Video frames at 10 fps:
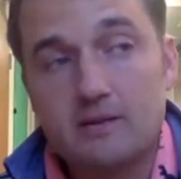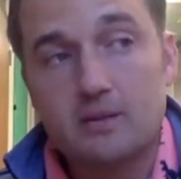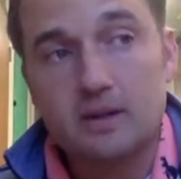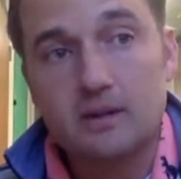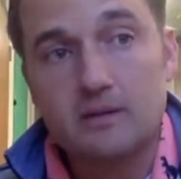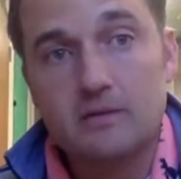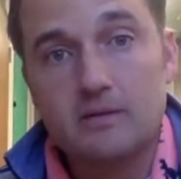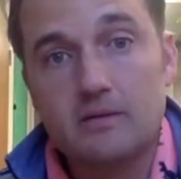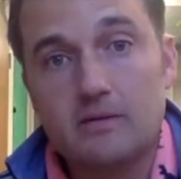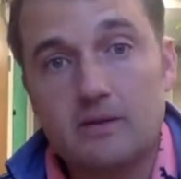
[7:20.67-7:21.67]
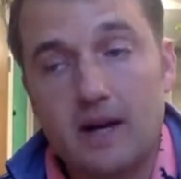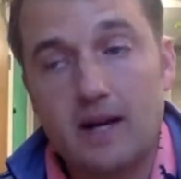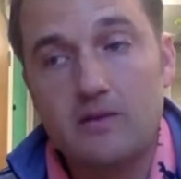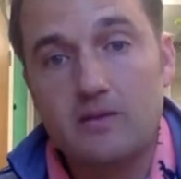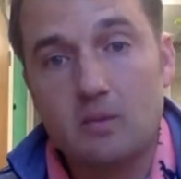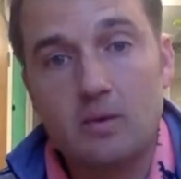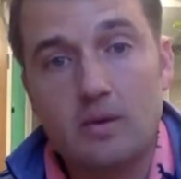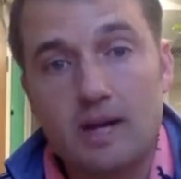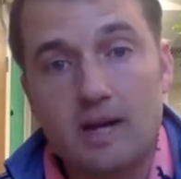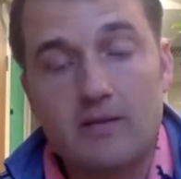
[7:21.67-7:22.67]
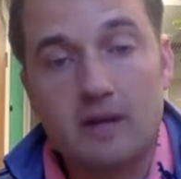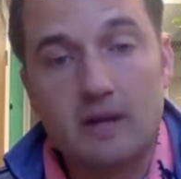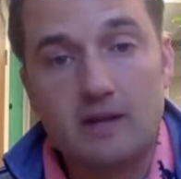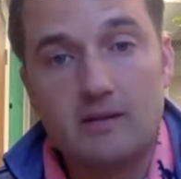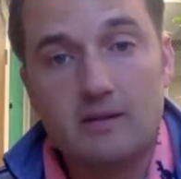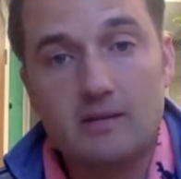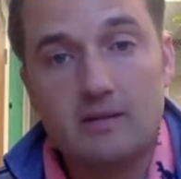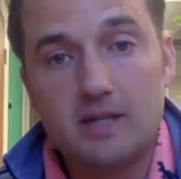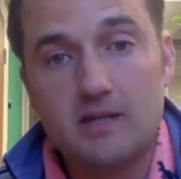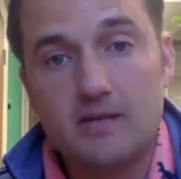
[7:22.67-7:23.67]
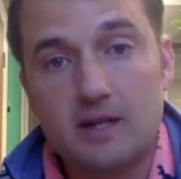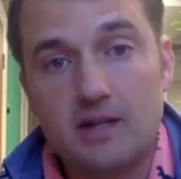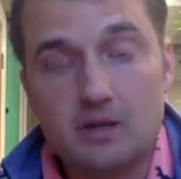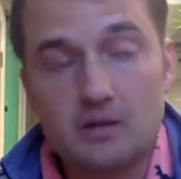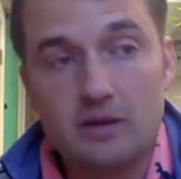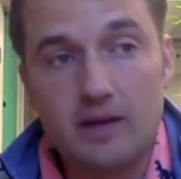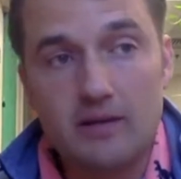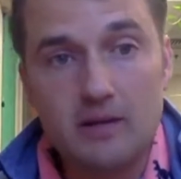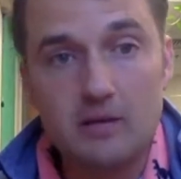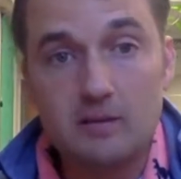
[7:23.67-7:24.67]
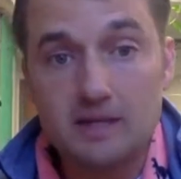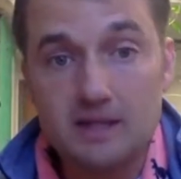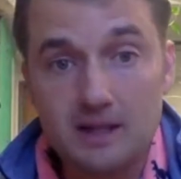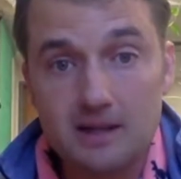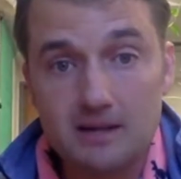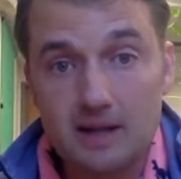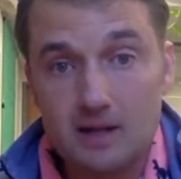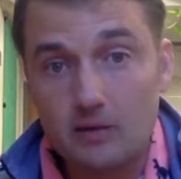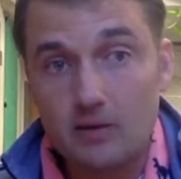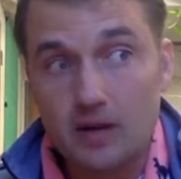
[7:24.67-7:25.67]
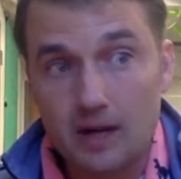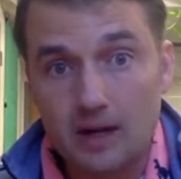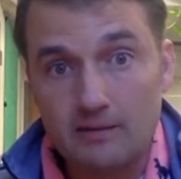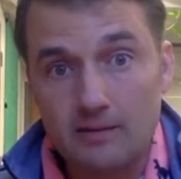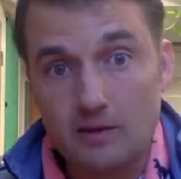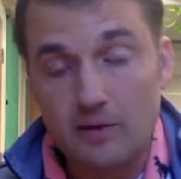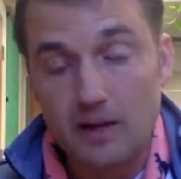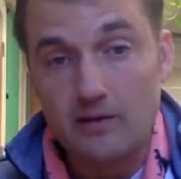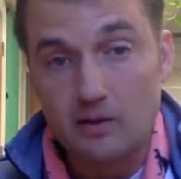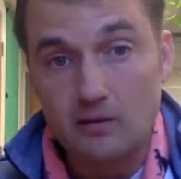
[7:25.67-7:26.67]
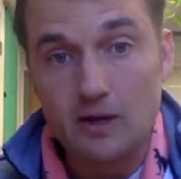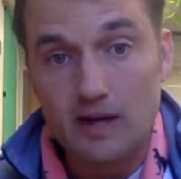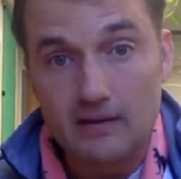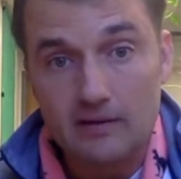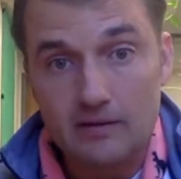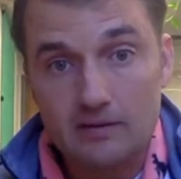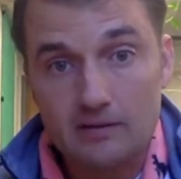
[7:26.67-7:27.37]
Well, 5 is more than half a 9, because if I had 2 5s, that would be 10. That's over 9. So 5 is over half.